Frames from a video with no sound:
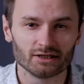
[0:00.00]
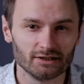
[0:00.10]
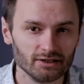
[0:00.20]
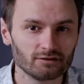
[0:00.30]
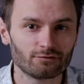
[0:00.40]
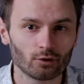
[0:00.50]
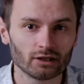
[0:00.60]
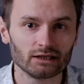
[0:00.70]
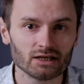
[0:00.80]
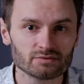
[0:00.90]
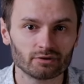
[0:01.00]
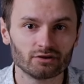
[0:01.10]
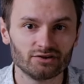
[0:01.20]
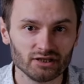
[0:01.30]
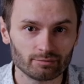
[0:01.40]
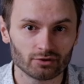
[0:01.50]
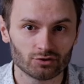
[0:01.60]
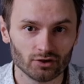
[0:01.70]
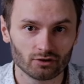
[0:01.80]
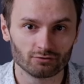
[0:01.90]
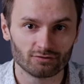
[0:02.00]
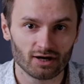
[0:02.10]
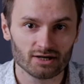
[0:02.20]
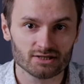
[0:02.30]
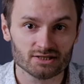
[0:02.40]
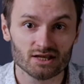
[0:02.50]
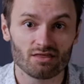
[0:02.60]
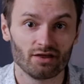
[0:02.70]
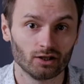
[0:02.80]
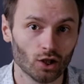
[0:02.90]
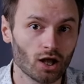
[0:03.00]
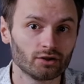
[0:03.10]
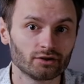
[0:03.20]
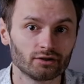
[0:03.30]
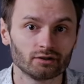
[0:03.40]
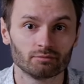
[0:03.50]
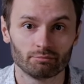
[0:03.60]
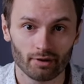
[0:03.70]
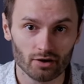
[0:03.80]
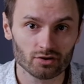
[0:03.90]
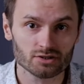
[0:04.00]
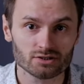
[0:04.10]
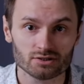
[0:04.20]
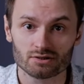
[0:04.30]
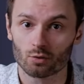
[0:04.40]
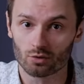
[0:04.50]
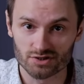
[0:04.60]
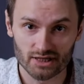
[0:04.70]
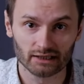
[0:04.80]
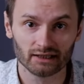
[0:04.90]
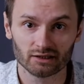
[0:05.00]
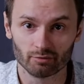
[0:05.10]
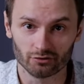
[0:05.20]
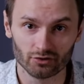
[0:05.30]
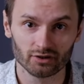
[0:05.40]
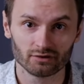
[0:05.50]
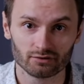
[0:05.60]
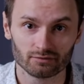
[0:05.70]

Did fallen Lisbon deeper drink of vice than London Paris or sunlit Madrid.